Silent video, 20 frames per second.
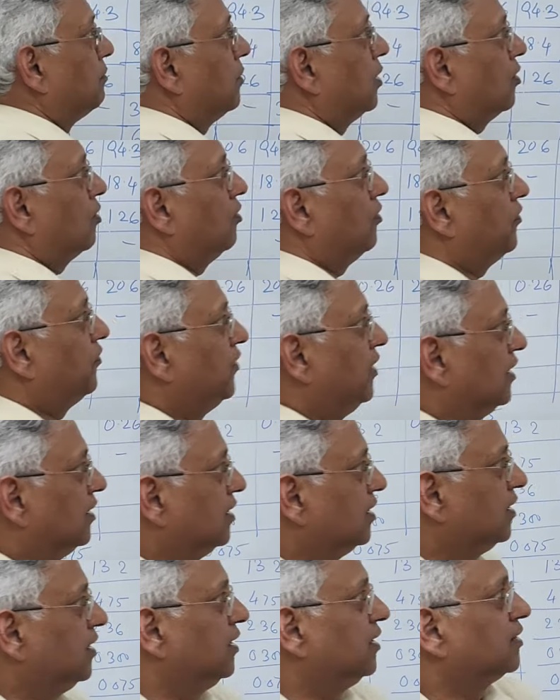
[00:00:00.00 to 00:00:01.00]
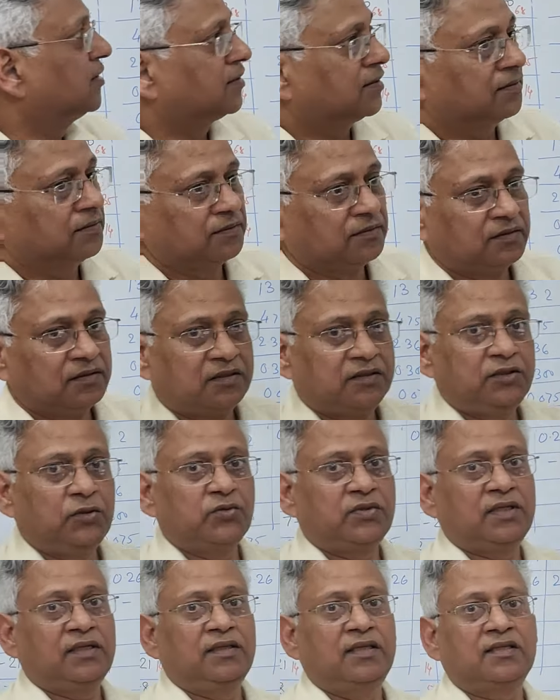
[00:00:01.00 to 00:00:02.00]
number of aggregates
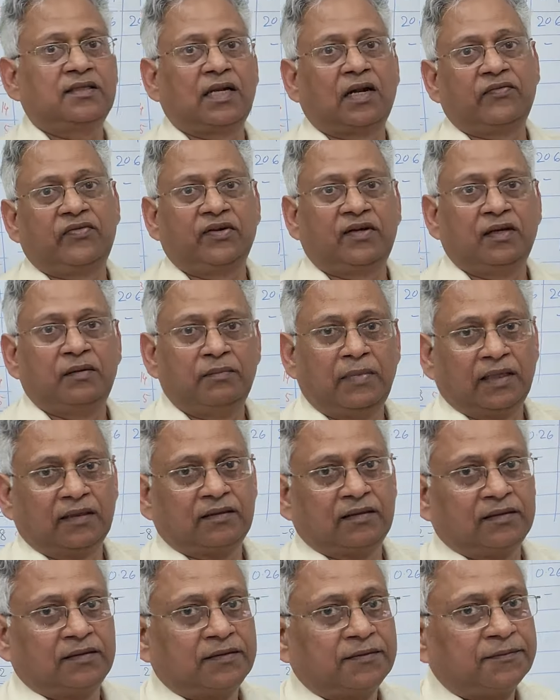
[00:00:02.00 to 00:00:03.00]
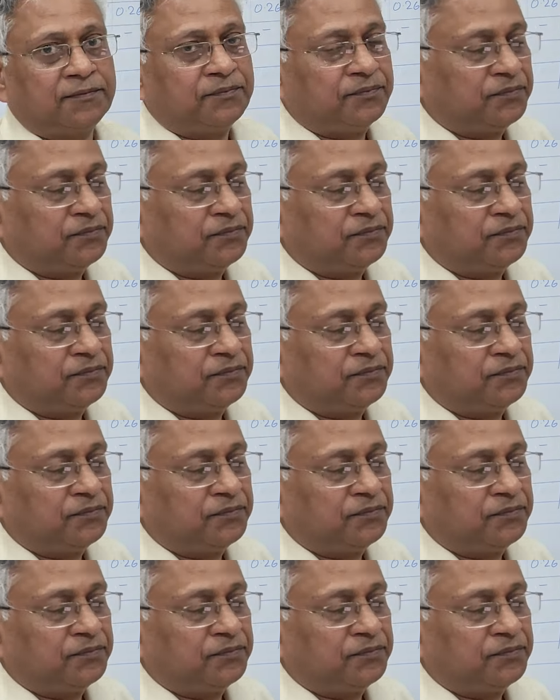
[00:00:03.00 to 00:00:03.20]
using this graphical method.